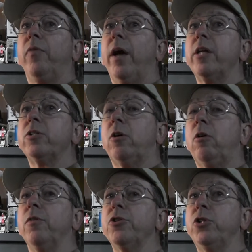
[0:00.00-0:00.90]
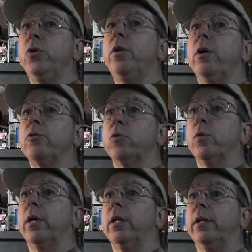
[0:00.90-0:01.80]
That's all the studios are
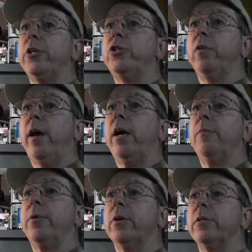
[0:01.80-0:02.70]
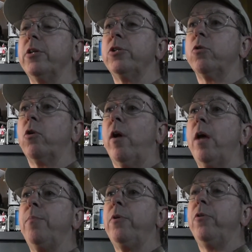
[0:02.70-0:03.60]
willing to let you have because it's so
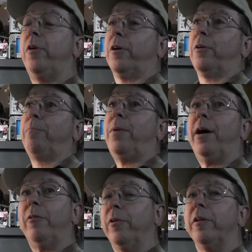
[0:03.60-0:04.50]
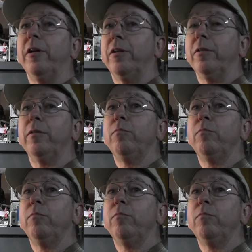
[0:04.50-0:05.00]
crappy you're not going to pirate it.